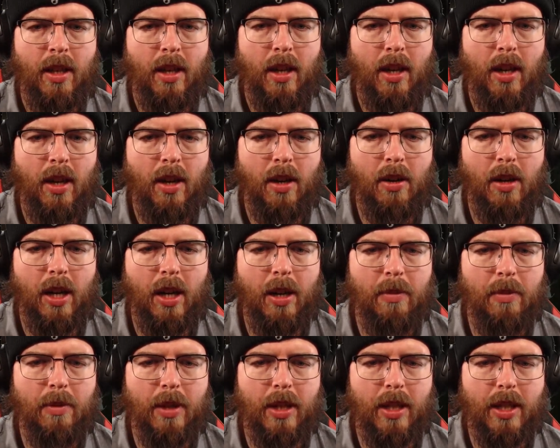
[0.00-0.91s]
Oh,
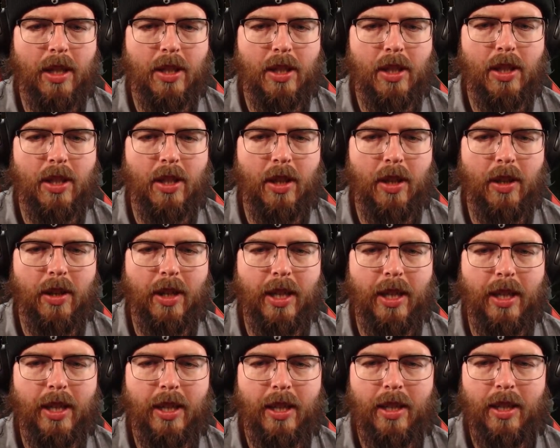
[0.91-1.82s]
I'm really
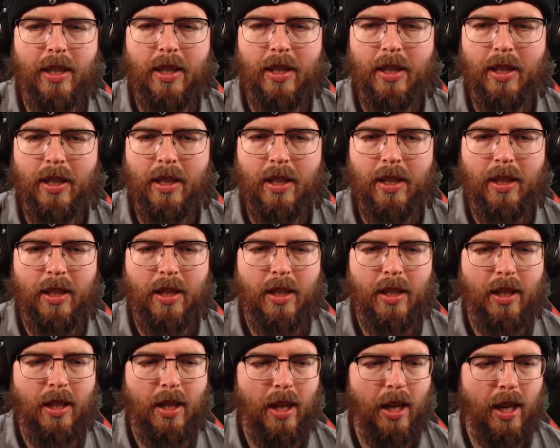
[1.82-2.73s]
sorry.
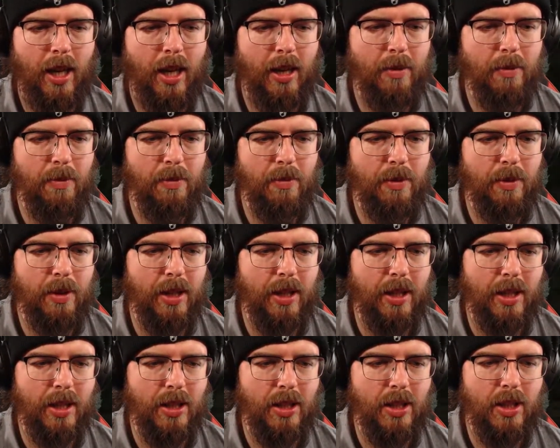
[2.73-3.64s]
I'm
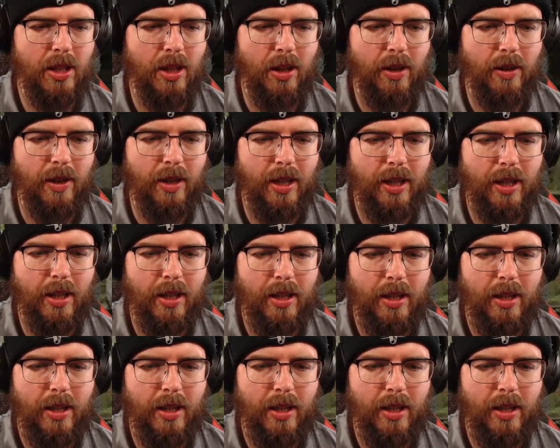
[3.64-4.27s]
really sorry.